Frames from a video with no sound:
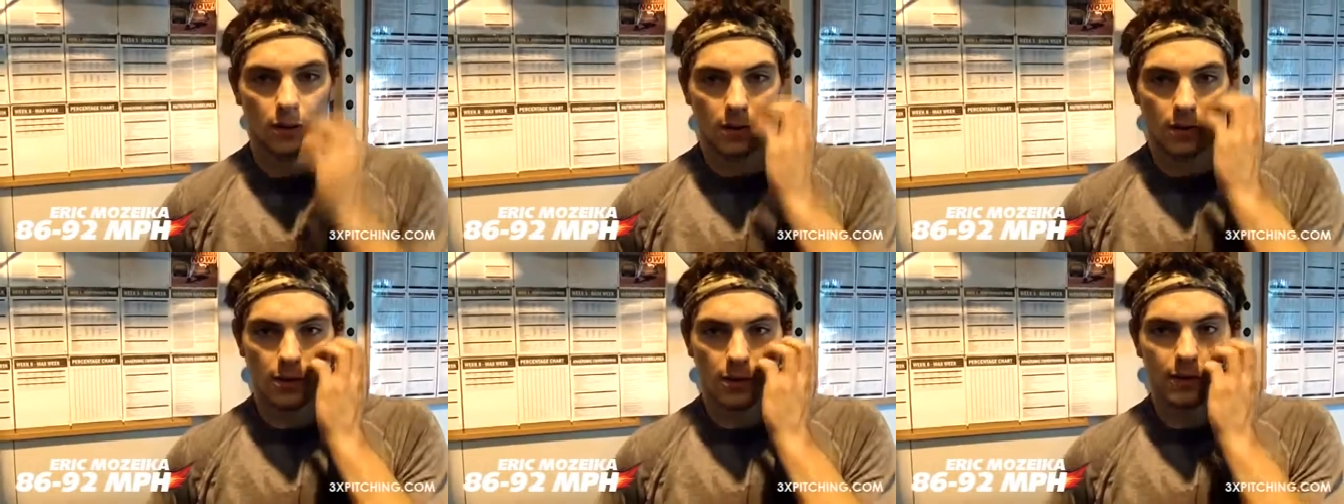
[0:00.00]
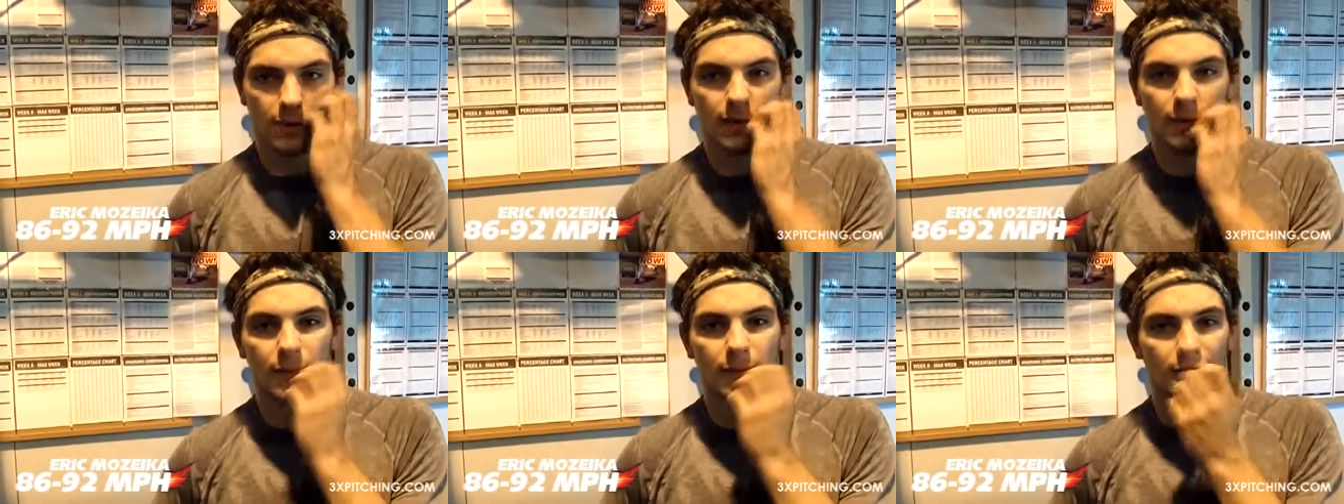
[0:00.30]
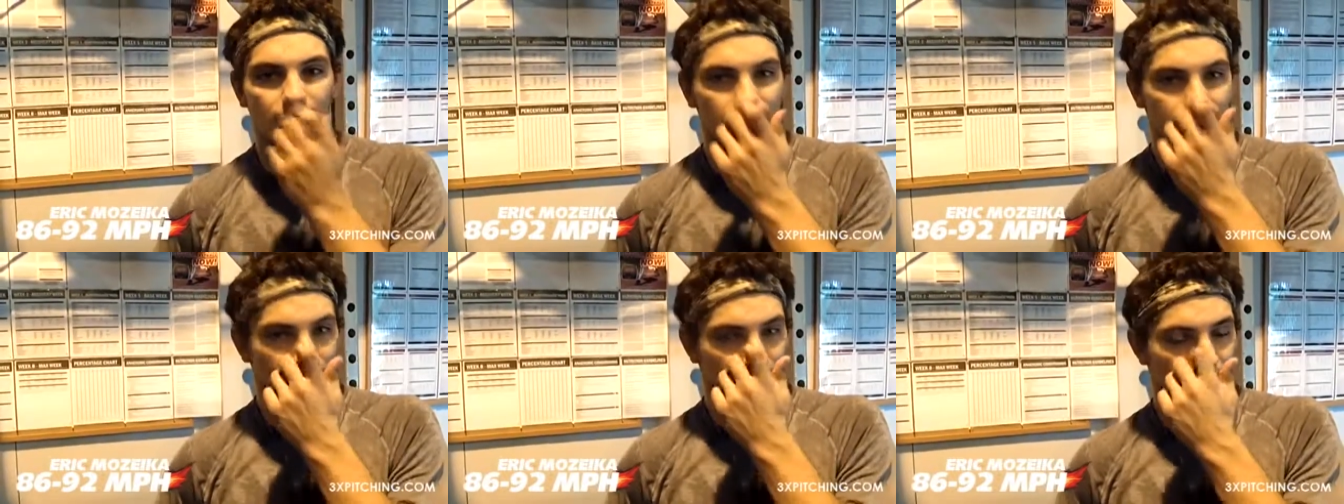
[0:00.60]
I
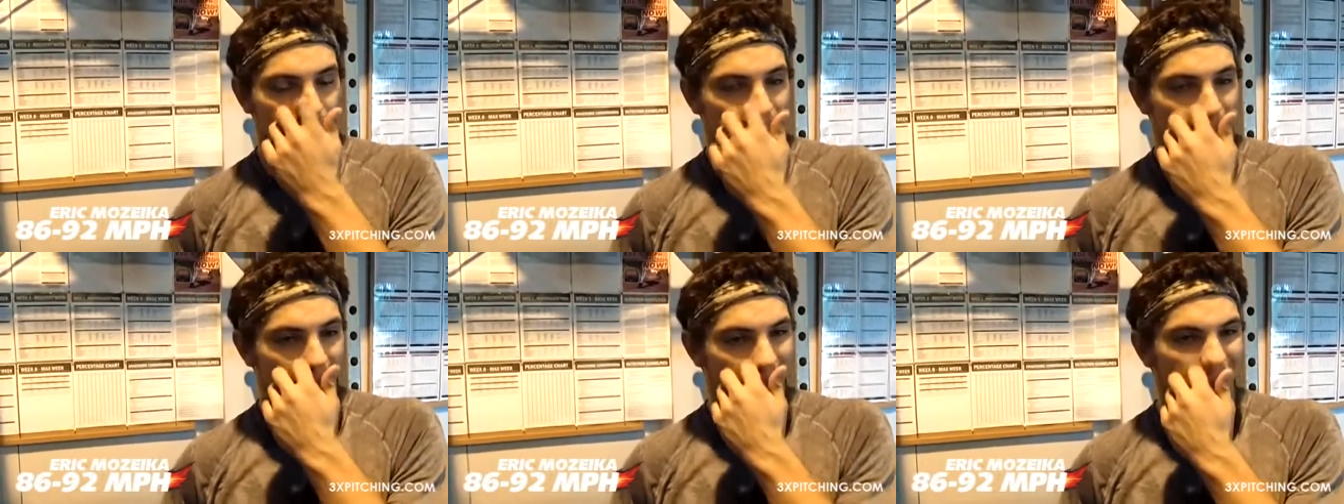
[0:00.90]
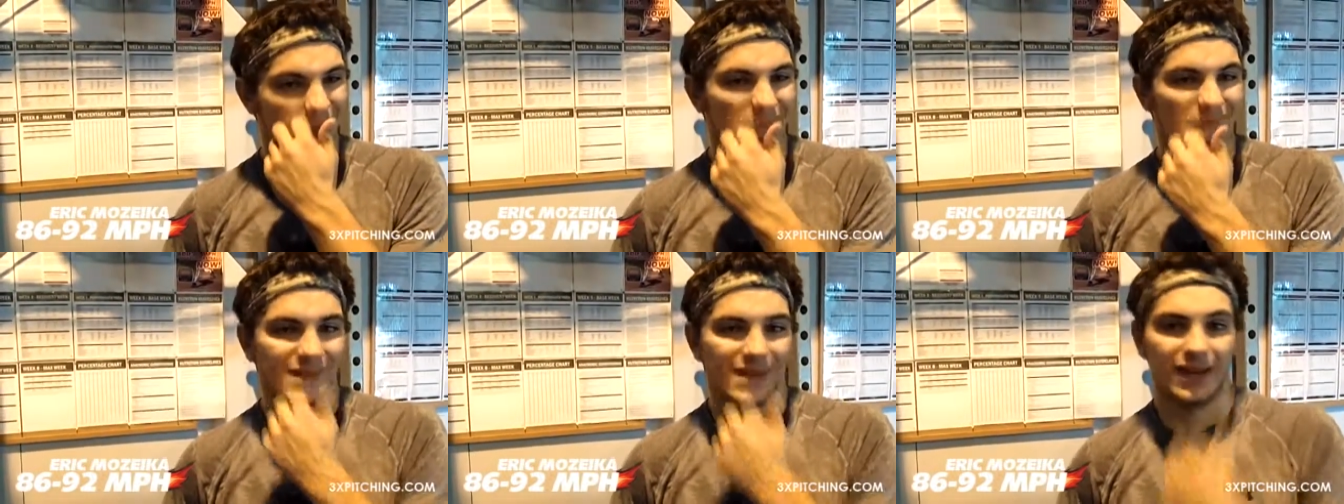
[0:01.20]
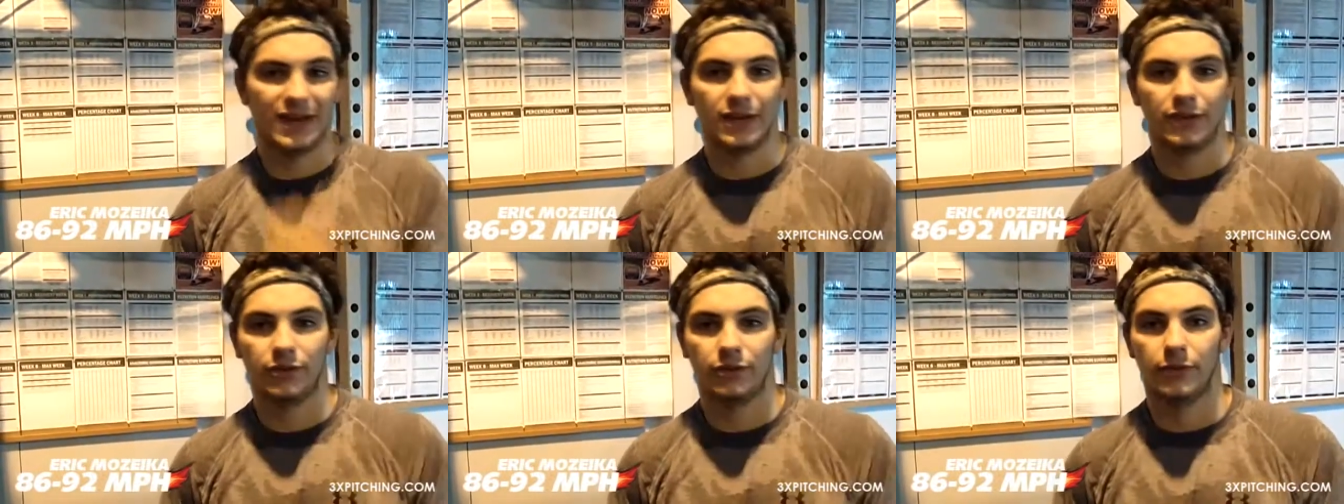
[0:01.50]
went from
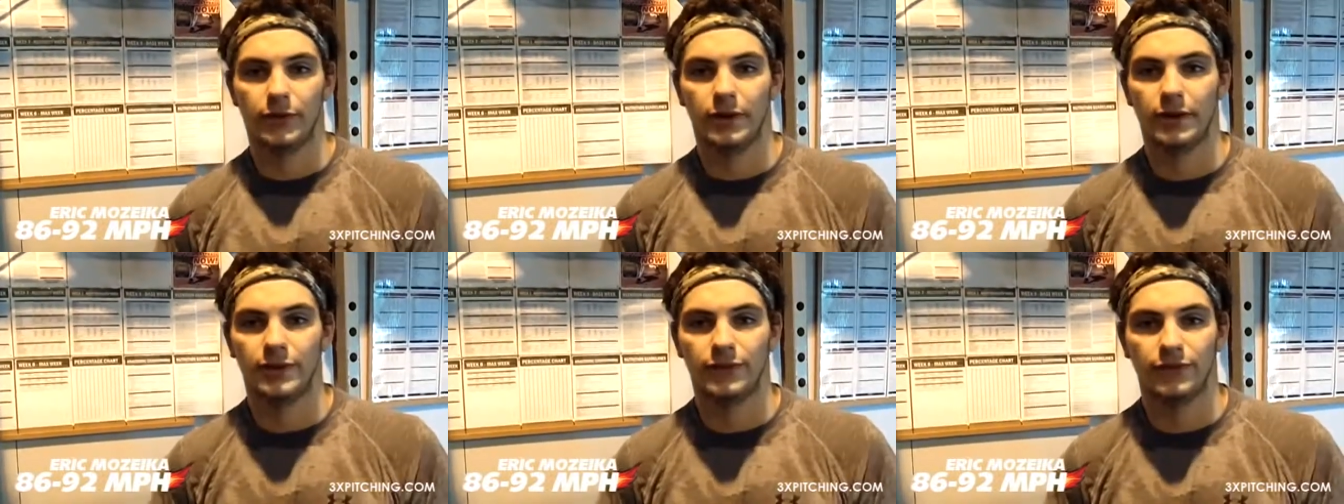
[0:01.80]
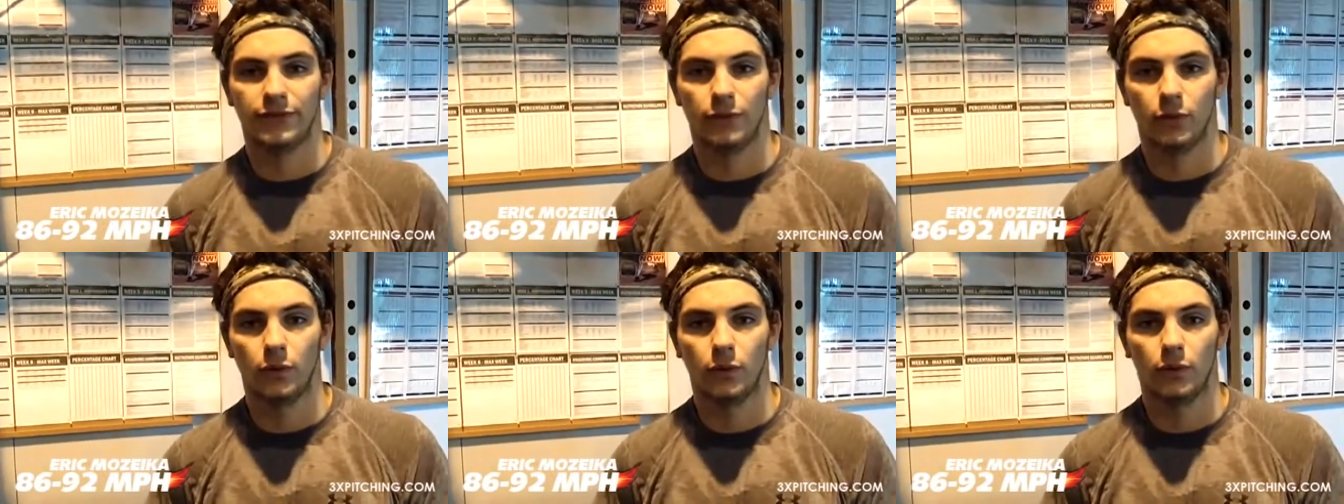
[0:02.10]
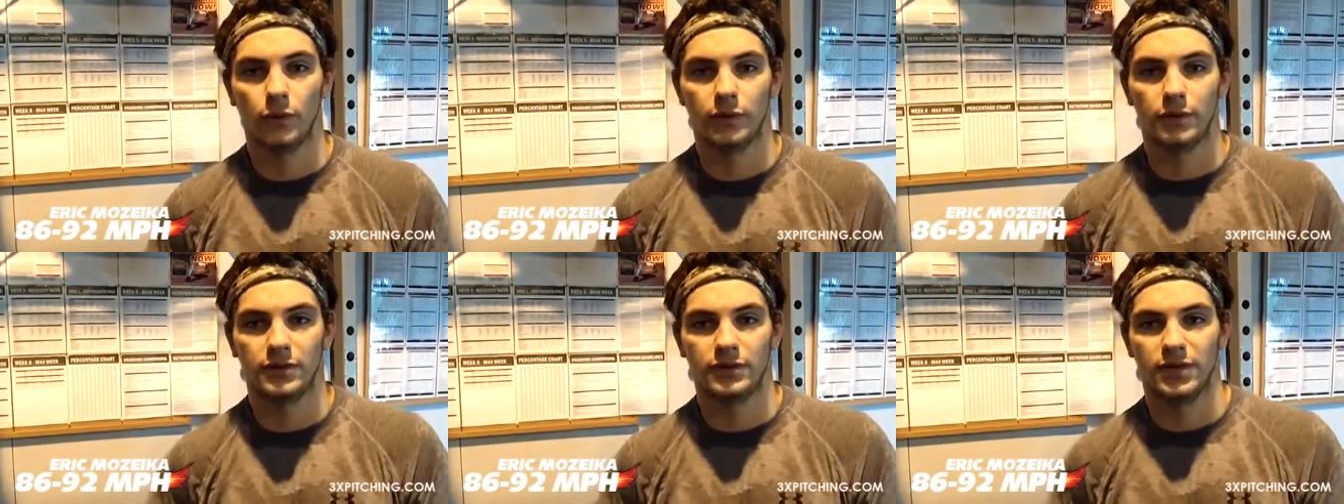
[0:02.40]
83,
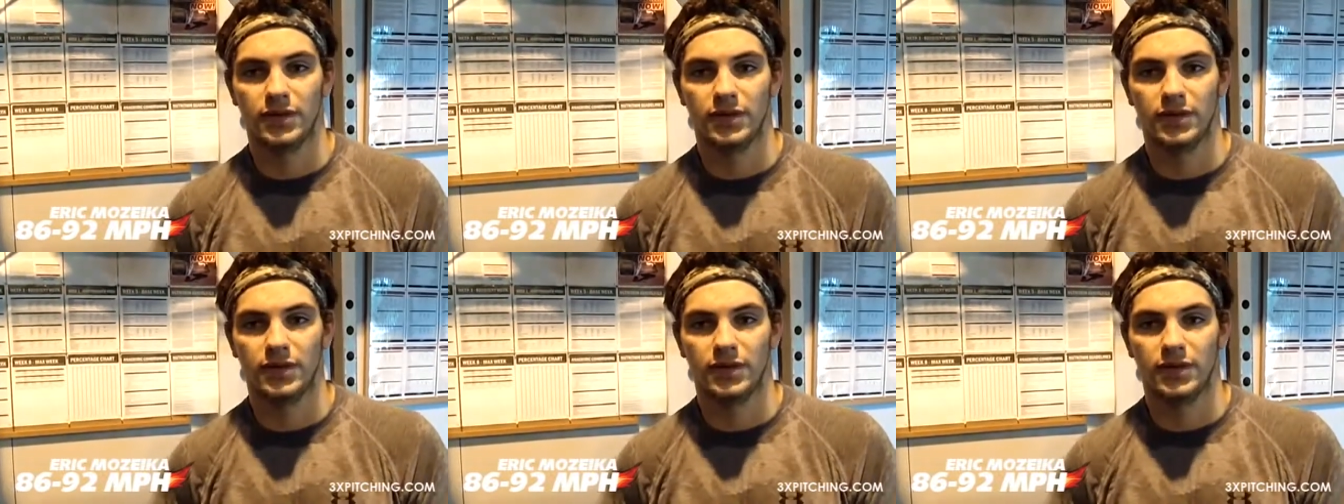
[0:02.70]
84,